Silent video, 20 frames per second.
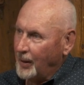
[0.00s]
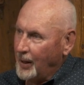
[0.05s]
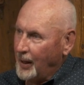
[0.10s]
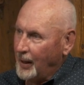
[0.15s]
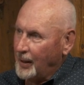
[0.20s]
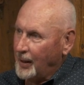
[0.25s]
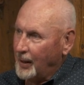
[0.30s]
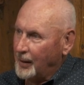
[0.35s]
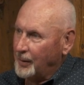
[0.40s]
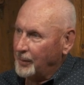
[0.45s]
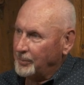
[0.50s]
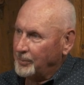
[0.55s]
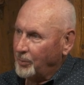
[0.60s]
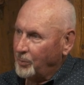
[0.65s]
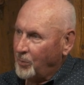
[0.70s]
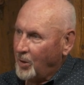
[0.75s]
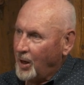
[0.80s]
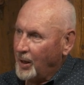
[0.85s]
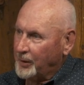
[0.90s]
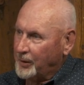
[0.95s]
uh,
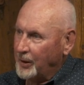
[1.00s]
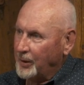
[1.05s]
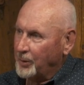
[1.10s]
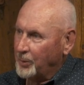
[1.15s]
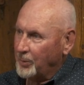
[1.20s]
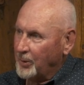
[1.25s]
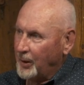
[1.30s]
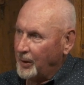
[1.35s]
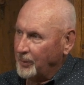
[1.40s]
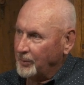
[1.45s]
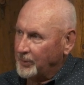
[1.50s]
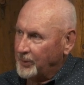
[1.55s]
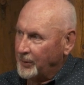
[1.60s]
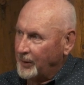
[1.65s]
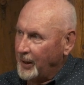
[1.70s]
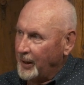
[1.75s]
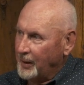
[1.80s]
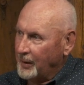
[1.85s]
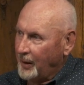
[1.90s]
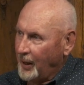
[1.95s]
walking around
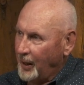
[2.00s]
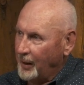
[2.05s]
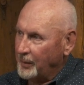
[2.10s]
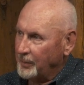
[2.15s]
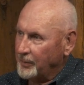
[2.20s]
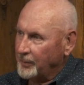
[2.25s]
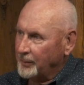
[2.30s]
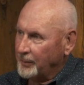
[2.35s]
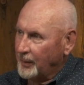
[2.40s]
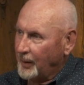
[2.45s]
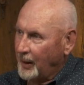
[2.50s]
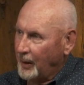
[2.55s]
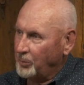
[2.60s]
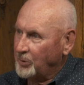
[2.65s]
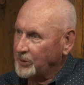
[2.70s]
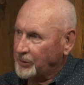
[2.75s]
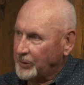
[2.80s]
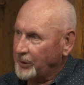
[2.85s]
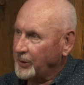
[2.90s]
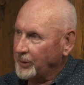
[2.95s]
today, I I
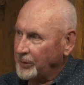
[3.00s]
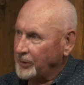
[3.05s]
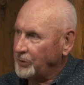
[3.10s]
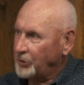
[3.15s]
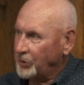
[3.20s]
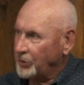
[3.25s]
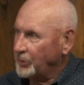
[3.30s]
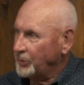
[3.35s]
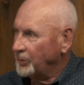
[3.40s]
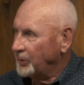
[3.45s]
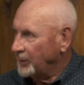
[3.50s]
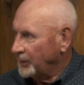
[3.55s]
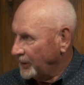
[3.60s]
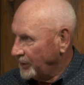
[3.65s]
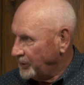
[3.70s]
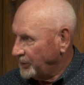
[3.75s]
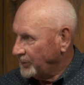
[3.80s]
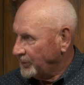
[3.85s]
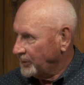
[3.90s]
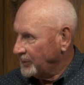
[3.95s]
was here in June, and I,
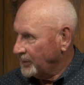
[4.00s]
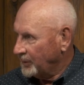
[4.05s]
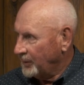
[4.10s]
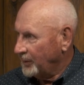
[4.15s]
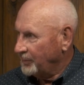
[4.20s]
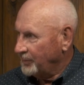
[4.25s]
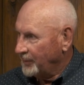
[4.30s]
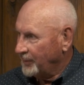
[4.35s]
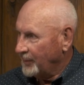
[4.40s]
uh,